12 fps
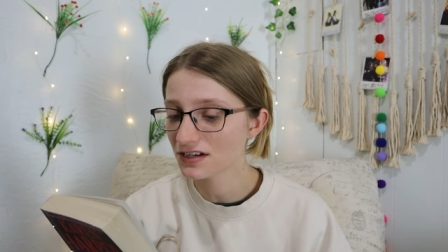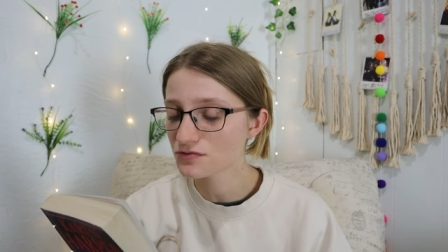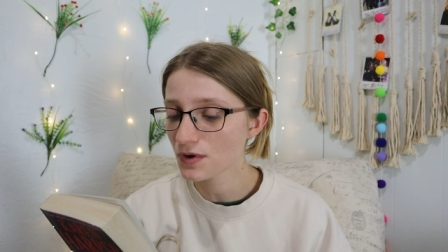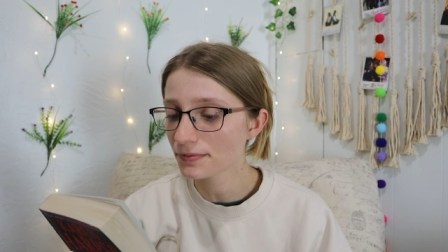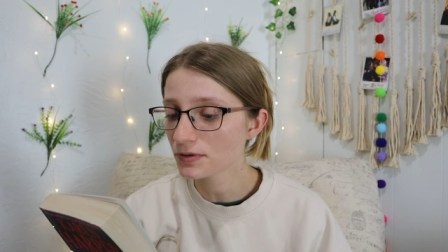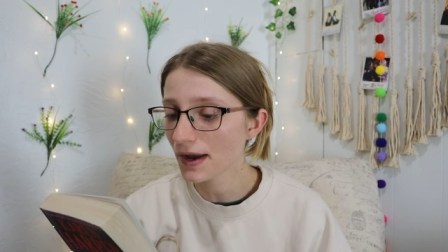
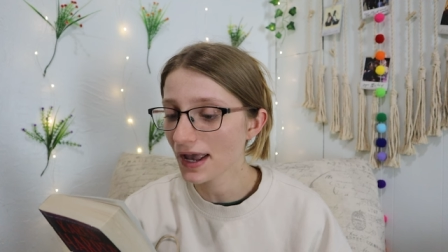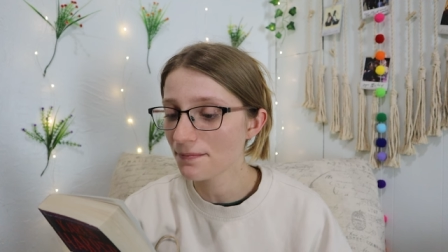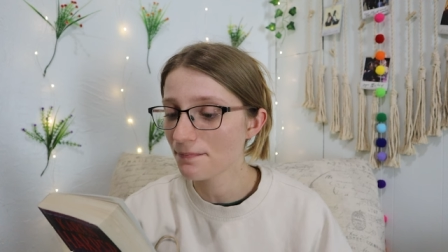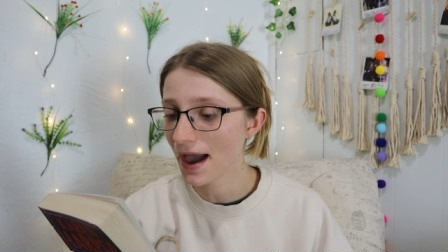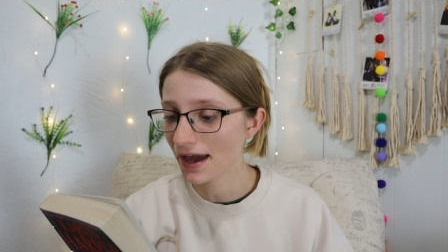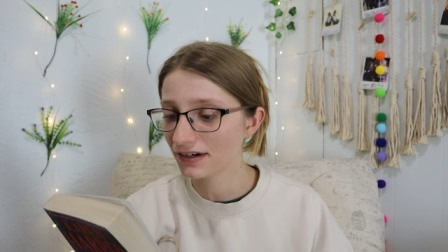Swept away,
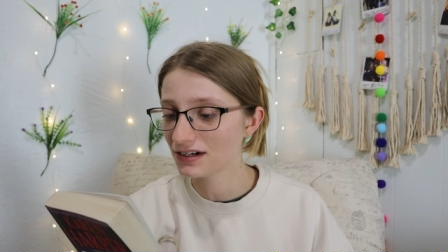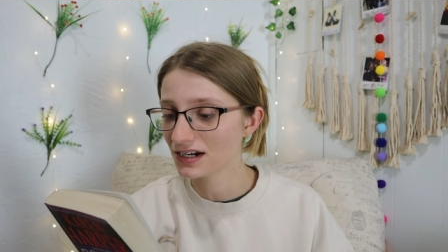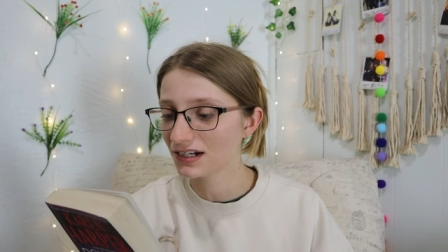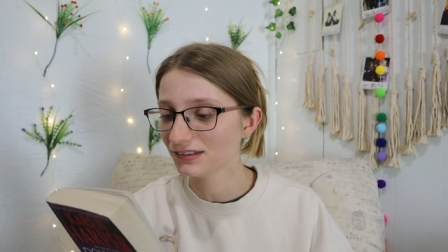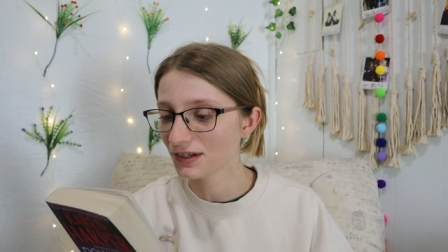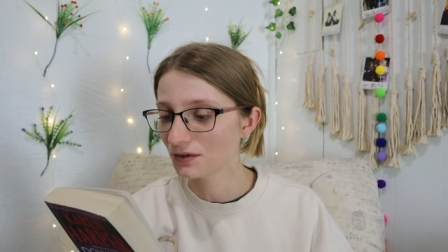battered and
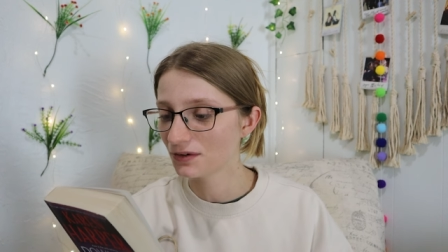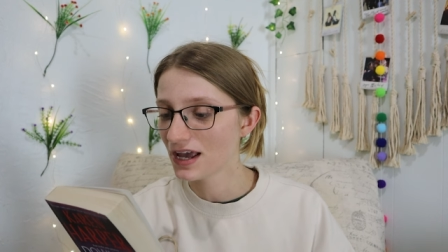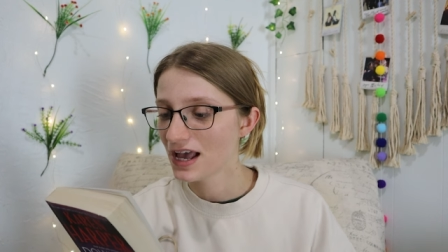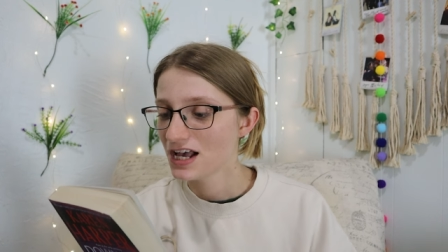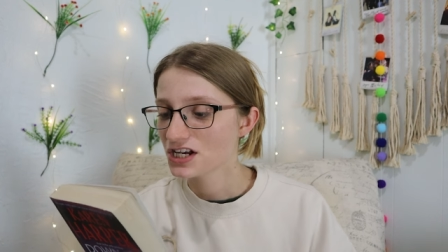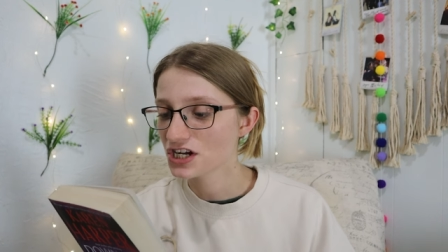alone,
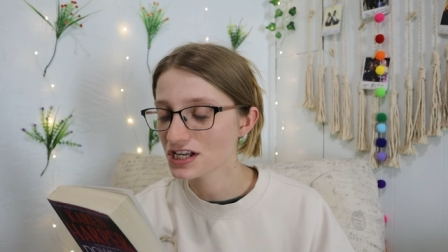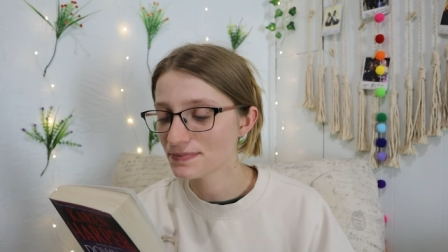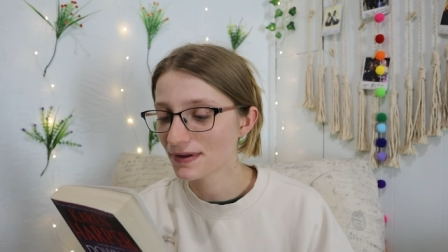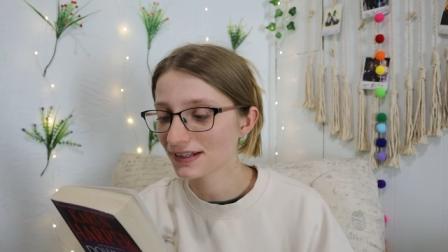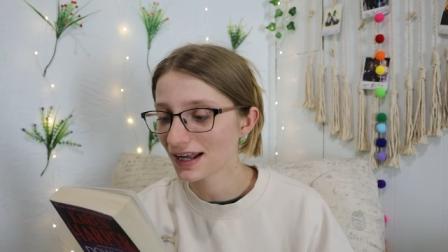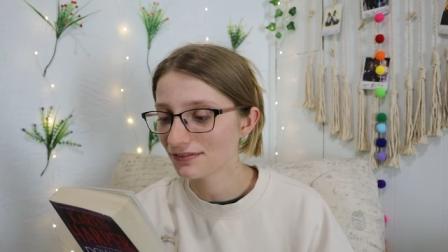she has
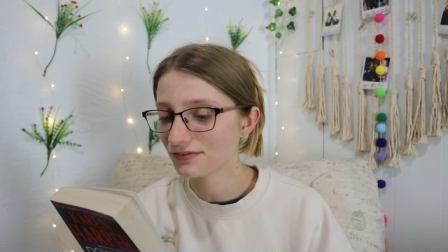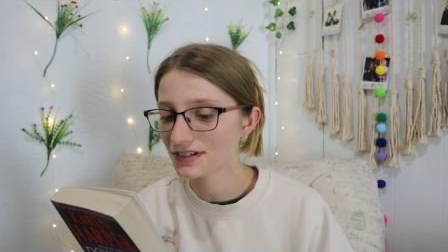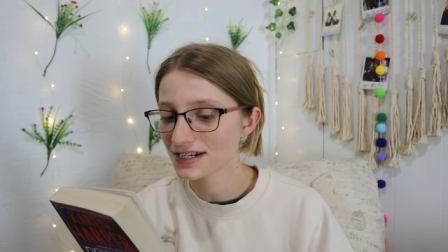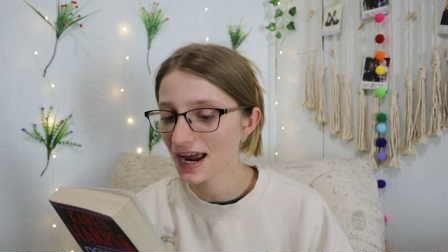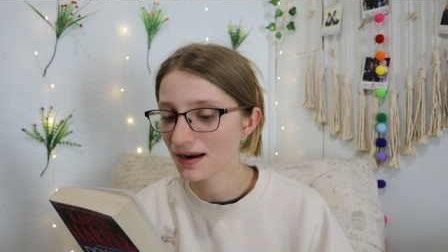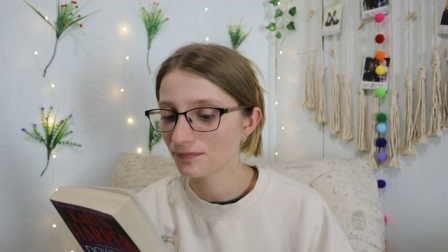been left for
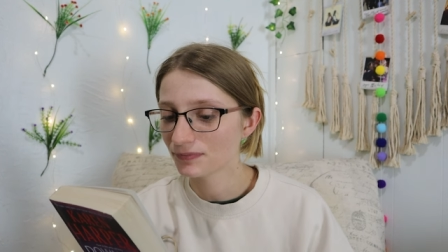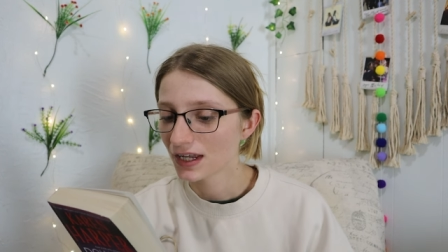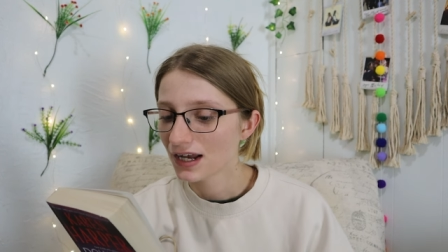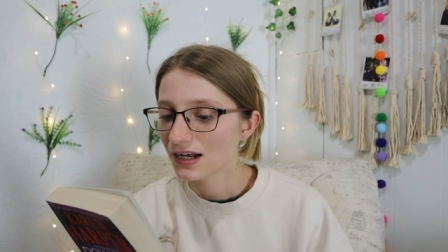dead.